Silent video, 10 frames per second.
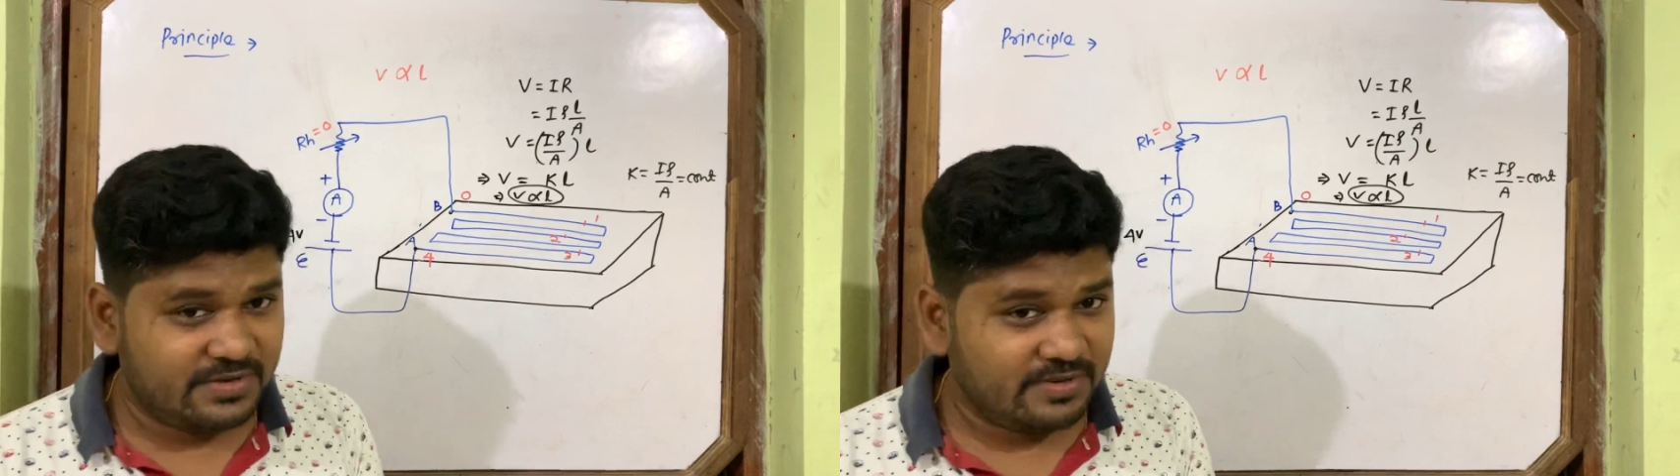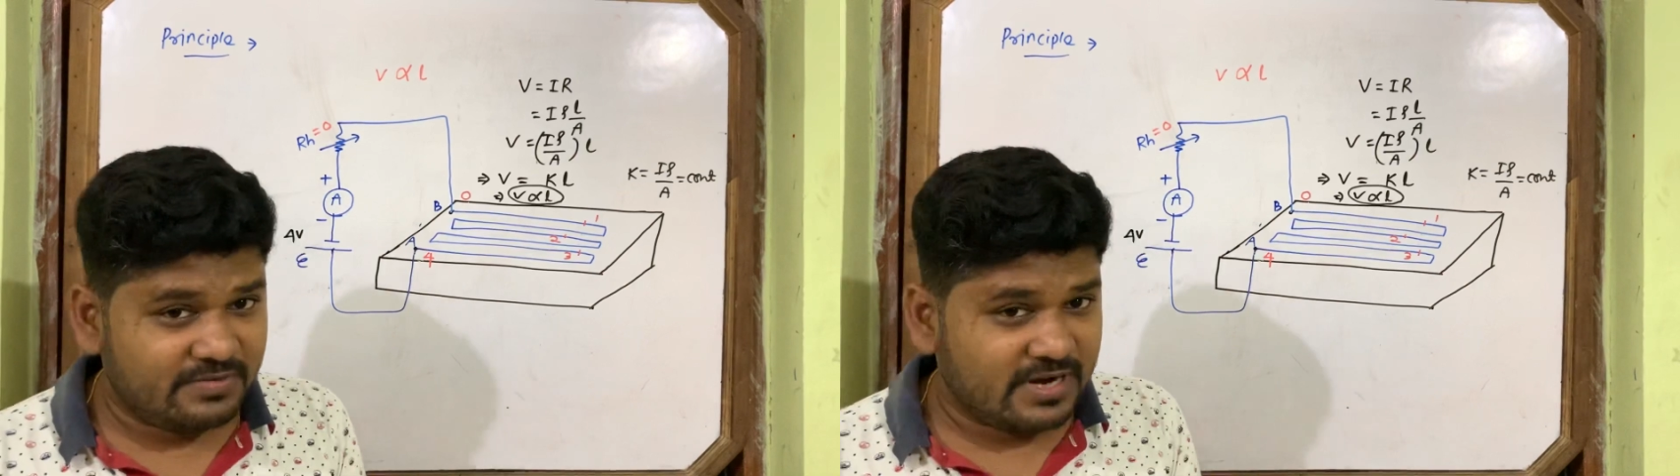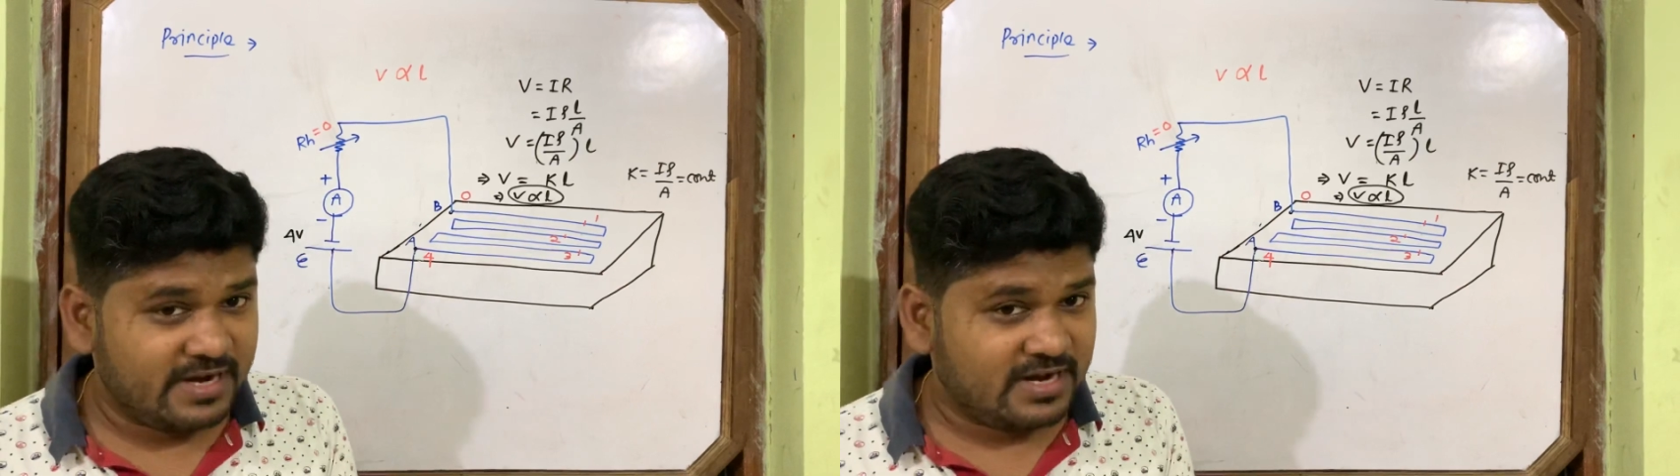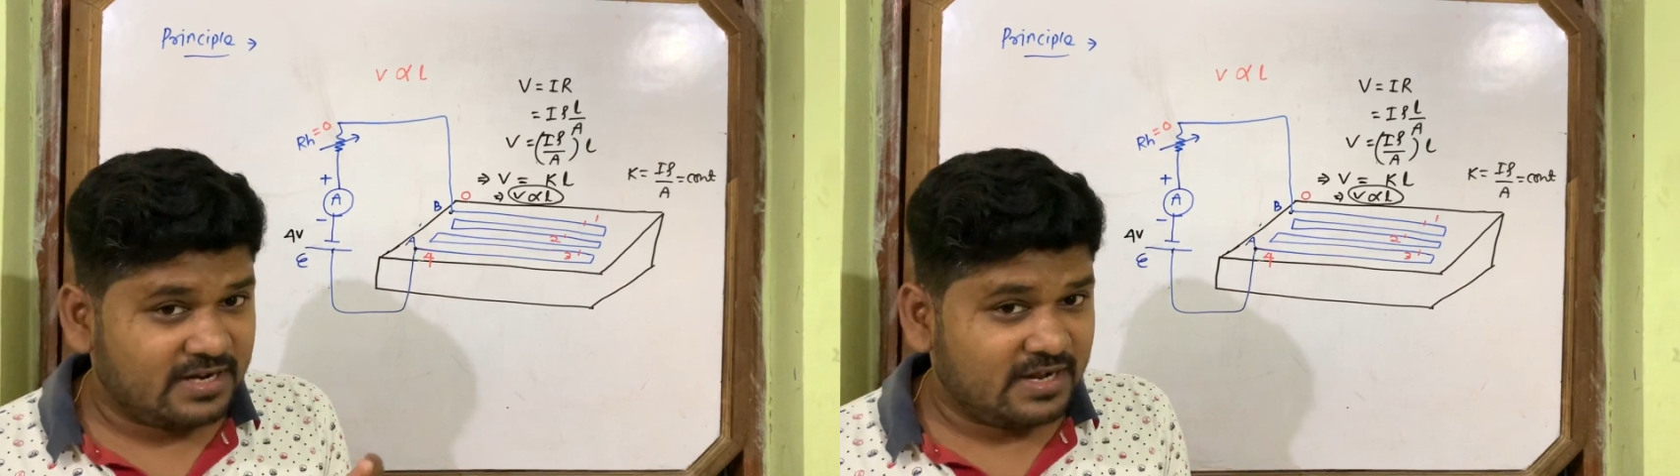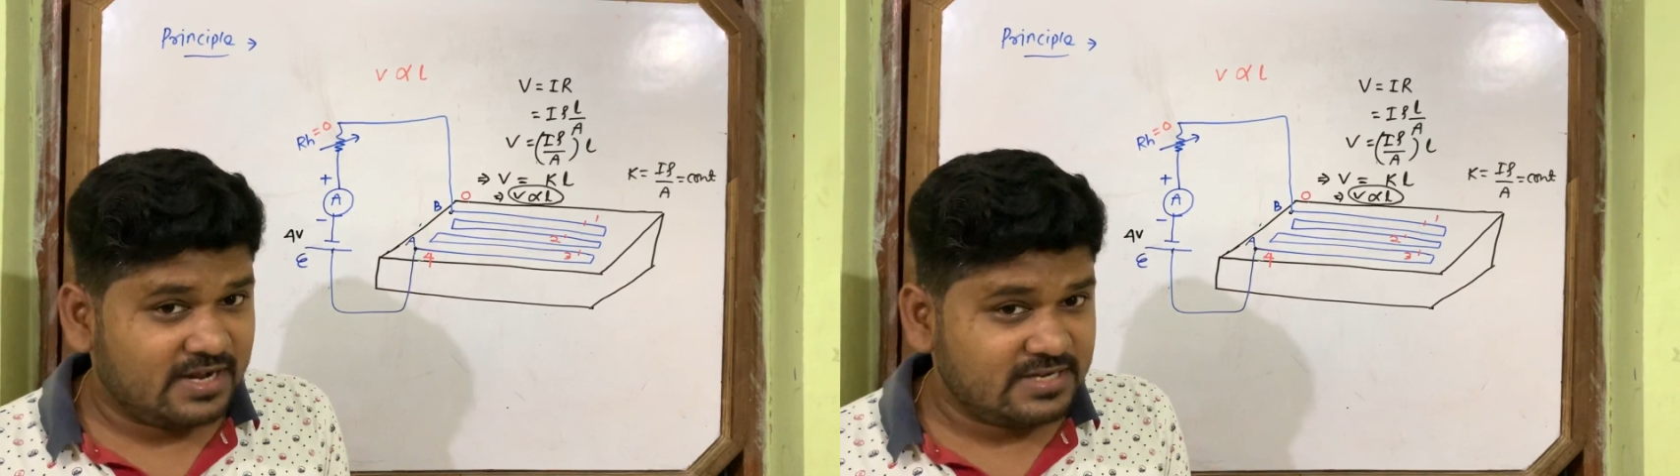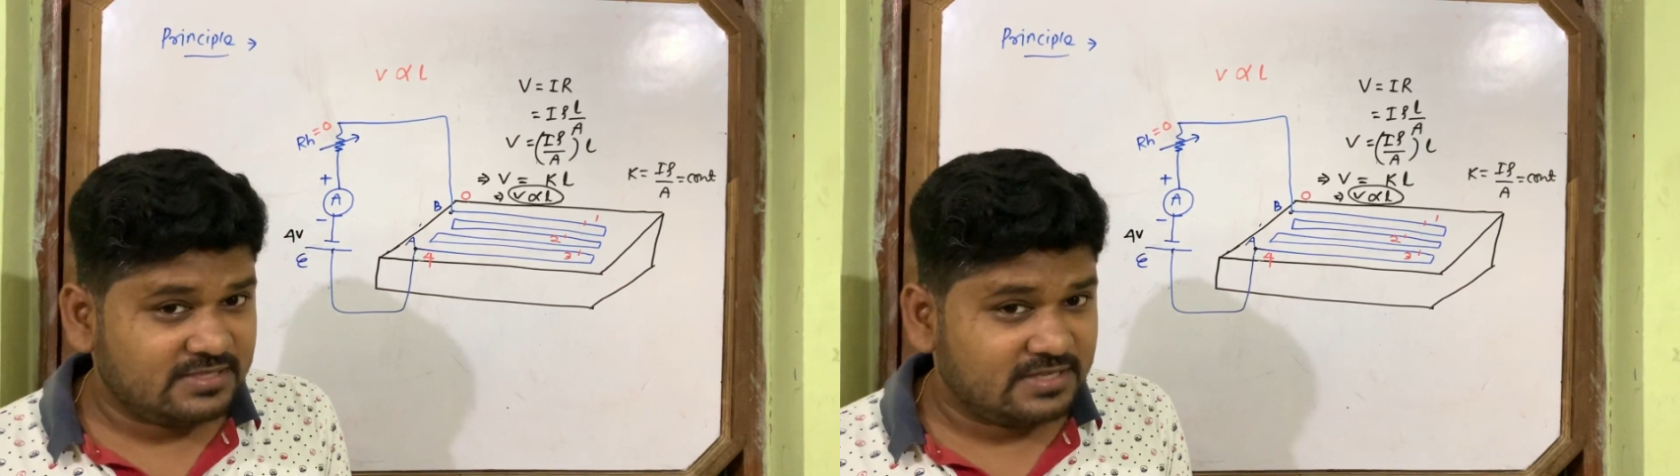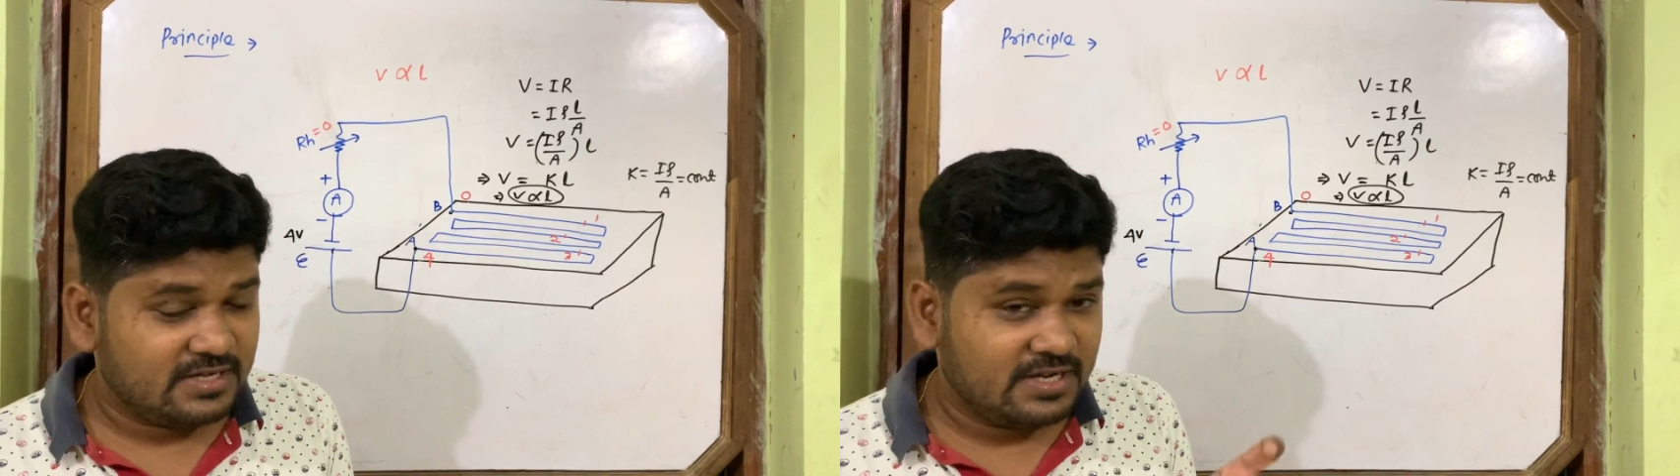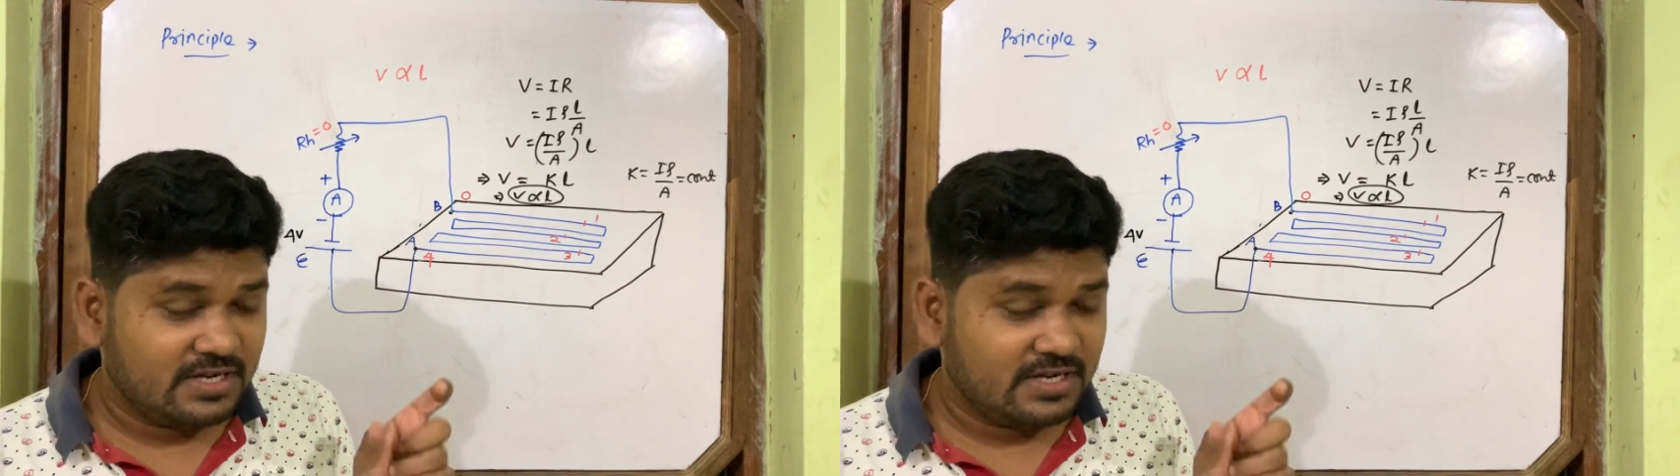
you have to write at last?